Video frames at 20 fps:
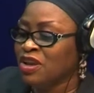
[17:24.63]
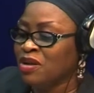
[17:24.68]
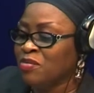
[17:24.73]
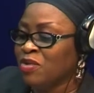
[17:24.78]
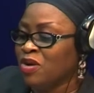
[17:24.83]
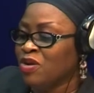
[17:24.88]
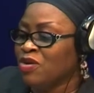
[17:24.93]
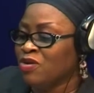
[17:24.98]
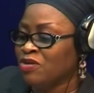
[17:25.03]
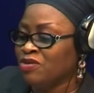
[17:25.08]

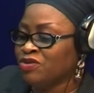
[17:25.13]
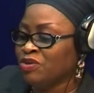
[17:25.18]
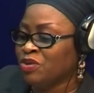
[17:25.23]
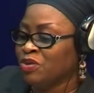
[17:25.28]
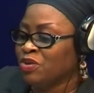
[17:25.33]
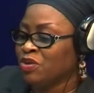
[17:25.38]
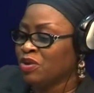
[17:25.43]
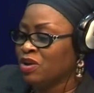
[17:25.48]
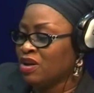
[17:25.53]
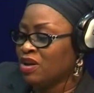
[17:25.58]
but
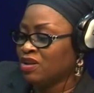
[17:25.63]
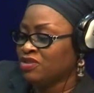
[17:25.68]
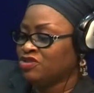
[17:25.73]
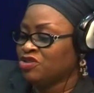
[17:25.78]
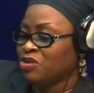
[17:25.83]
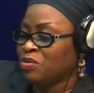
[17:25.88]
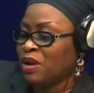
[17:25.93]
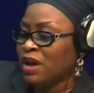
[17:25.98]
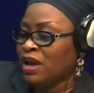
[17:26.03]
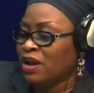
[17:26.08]
also
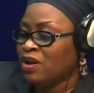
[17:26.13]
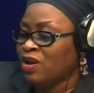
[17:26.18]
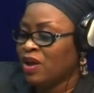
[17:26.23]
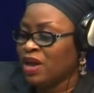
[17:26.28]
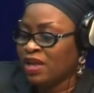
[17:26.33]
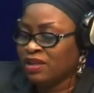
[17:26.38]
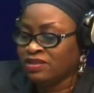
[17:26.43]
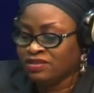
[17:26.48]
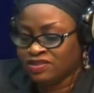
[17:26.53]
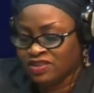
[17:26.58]
customer
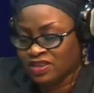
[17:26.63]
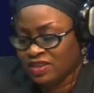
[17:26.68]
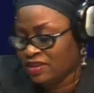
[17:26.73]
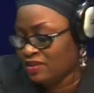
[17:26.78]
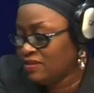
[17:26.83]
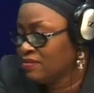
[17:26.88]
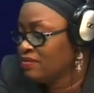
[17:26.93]
loyalty.